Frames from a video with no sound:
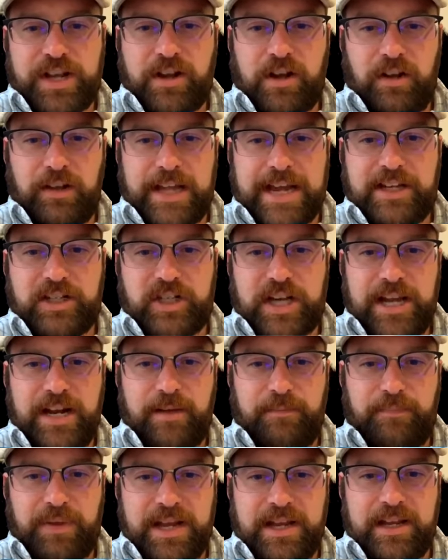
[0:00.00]
like Jada
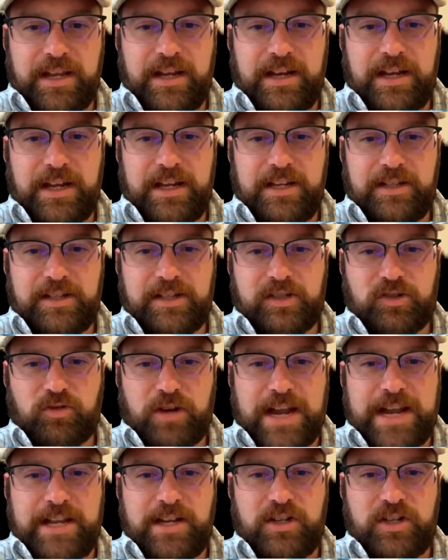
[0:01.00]
Pinkett and
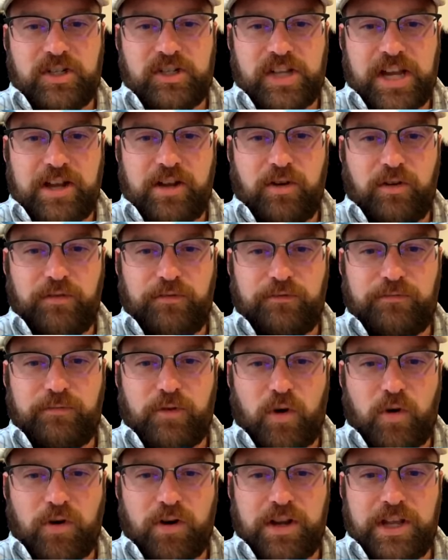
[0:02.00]
Strange single
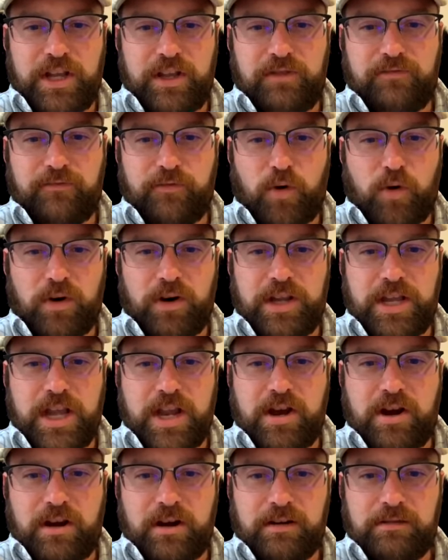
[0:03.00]
for for a
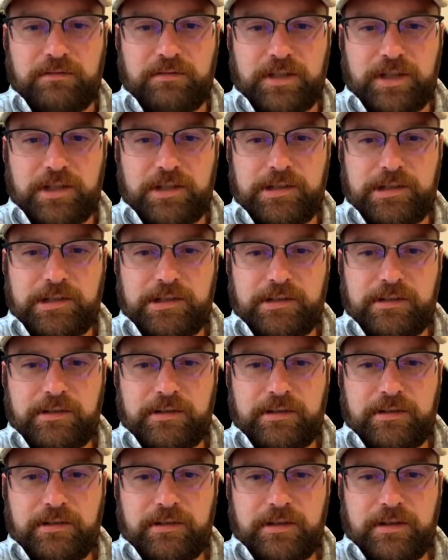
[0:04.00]
year.
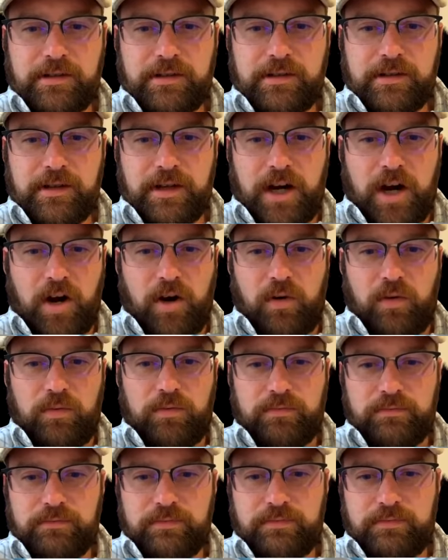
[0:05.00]
Oh,
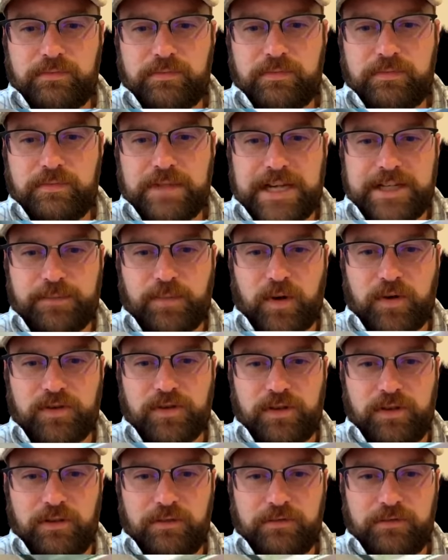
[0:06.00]
that's personal.